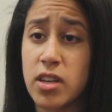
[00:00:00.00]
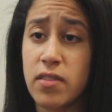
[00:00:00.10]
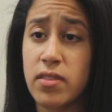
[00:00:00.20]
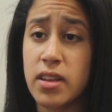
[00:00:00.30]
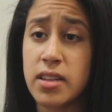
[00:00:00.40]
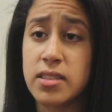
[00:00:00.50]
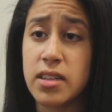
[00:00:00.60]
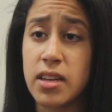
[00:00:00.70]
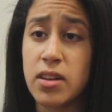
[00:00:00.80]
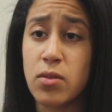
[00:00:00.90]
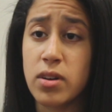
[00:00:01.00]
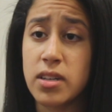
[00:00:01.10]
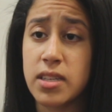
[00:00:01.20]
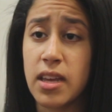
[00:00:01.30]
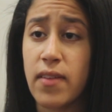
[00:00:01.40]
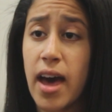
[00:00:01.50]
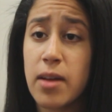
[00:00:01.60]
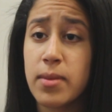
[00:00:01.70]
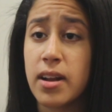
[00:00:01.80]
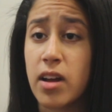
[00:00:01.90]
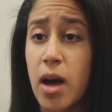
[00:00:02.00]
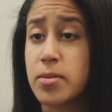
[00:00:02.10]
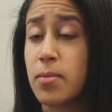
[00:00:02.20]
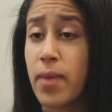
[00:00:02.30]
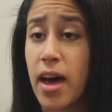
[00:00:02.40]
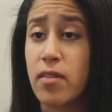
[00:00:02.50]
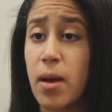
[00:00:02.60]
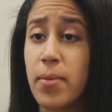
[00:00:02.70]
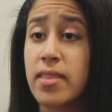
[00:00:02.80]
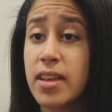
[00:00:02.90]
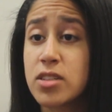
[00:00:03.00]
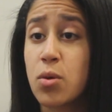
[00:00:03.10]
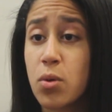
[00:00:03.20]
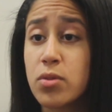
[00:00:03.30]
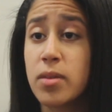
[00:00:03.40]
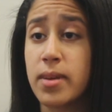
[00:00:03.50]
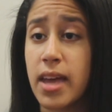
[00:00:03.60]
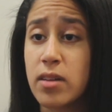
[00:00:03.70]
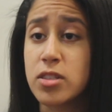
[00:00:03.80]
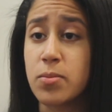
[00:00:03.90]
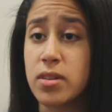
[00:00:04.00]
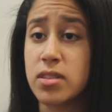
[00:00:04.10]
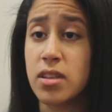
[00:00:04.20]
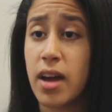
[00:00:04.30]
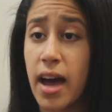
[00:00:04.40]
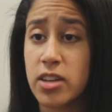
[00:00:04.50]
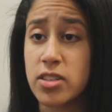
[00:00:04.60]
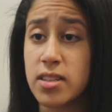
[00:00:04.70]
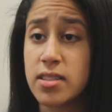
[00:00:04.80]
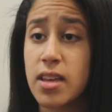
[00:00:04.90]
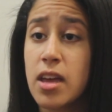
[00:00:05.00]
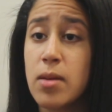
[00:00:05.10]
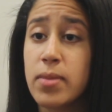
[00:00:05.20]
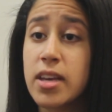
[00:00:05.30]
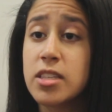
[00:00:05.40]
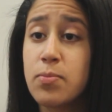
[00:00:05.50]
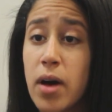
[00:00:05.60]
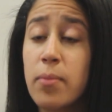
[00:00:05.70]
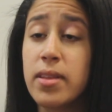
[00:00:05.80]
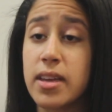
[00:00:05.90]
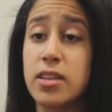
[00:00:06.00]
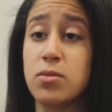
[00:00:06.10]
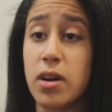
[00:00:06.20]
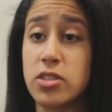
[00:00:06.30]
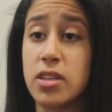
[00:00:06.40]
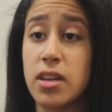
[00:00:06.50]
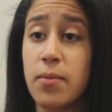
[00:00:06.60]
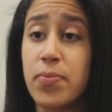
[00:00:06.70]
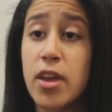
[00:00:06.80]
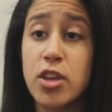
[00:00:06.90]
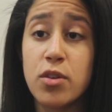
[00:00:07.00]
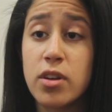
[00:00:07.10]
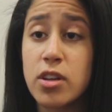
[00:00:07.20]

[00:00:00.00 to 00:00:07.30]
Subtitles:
of the incident in order to give admin and cops a bad rep and thus hold them accountable to their actions because the public is watching. You can